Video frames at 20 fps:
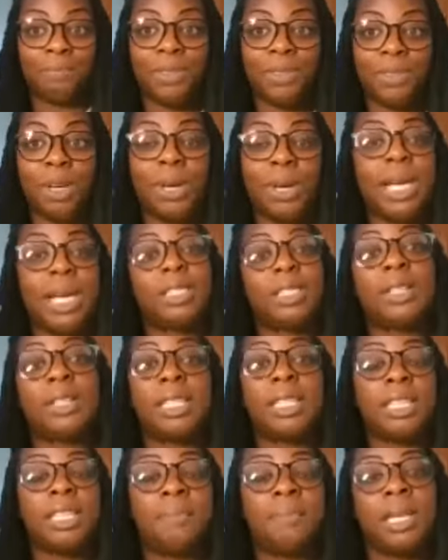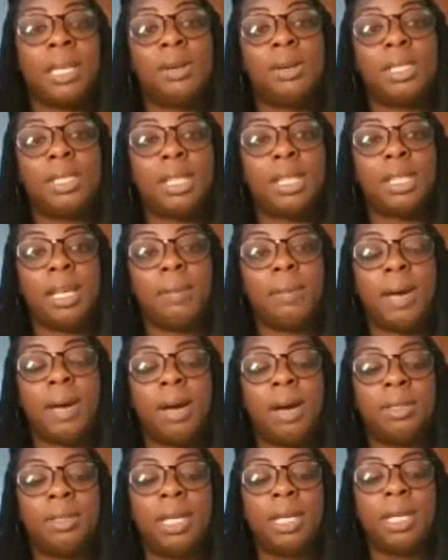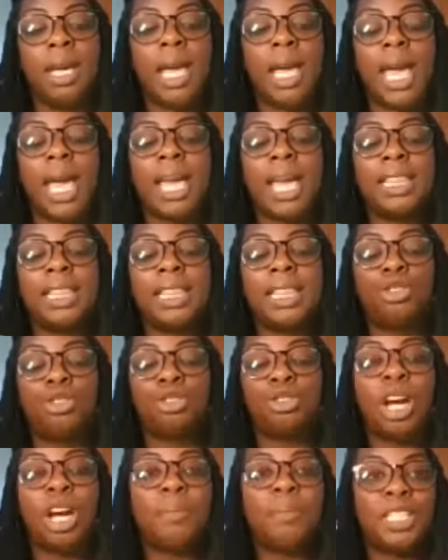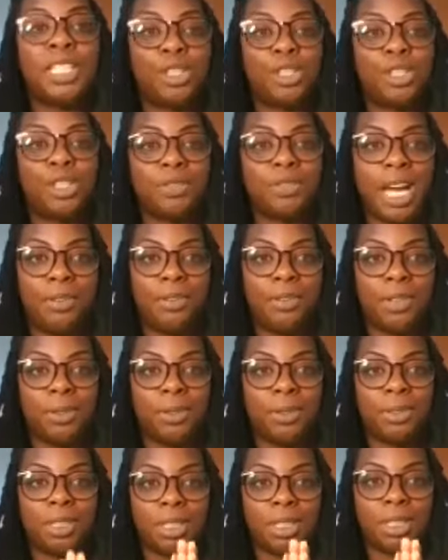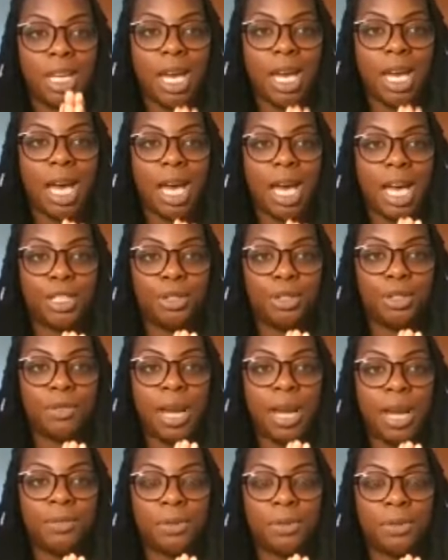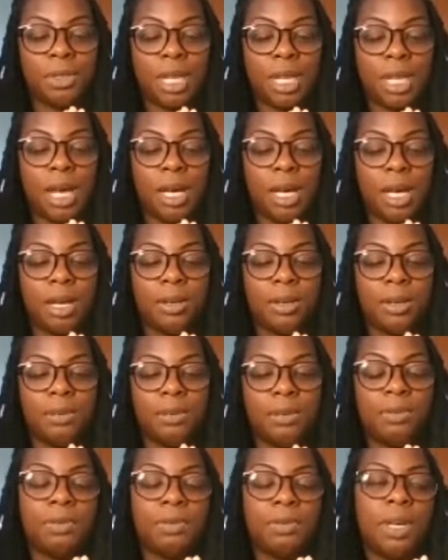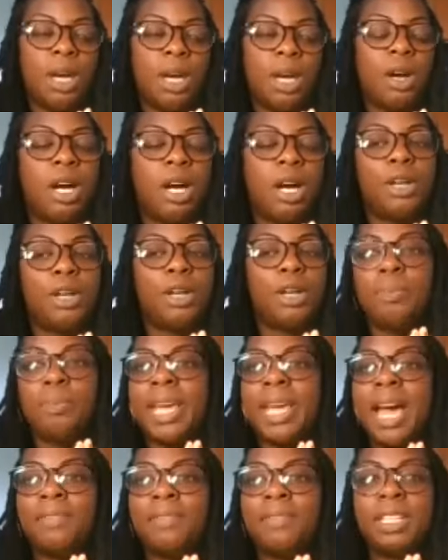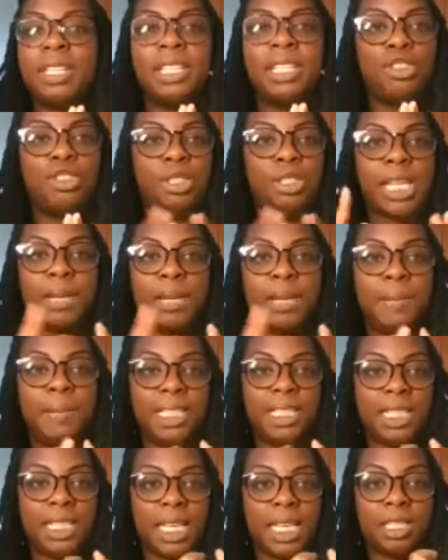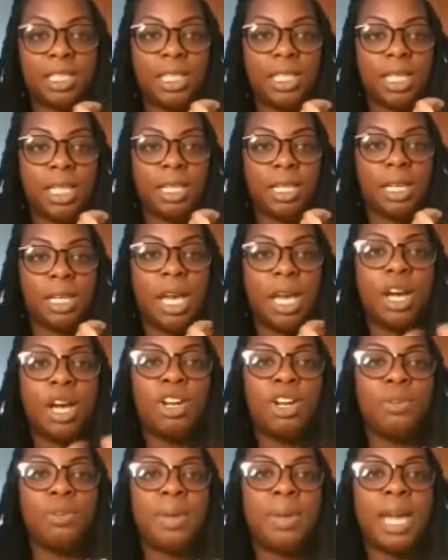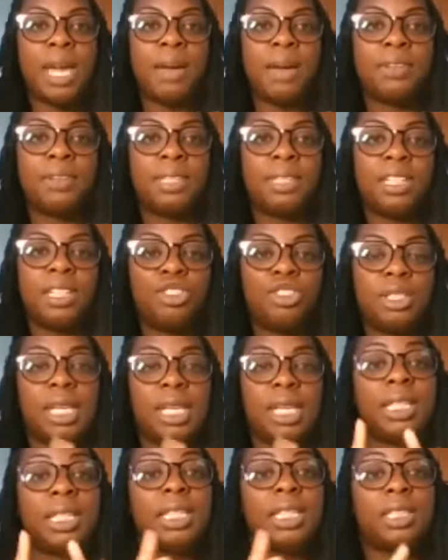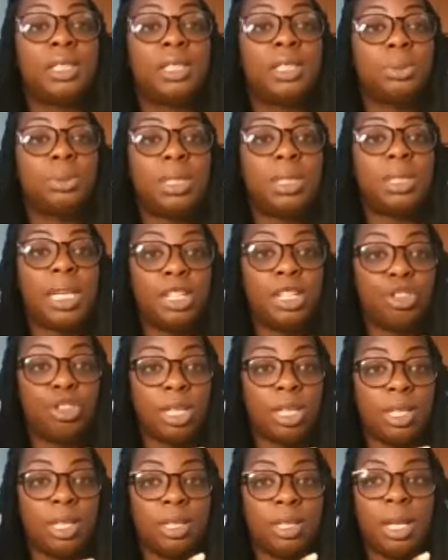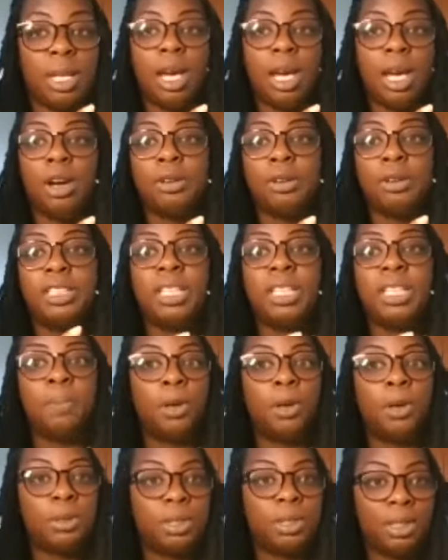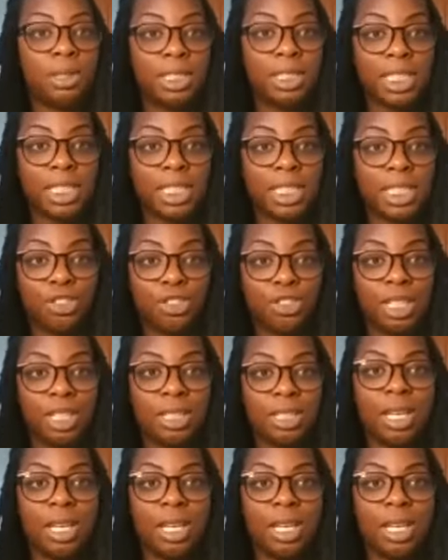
Okay, so that's something else to think about. And then trauma survivors, uh, survivors of uh, who may have conditions like PTSD, who may have conditions like disassociation or depersonalization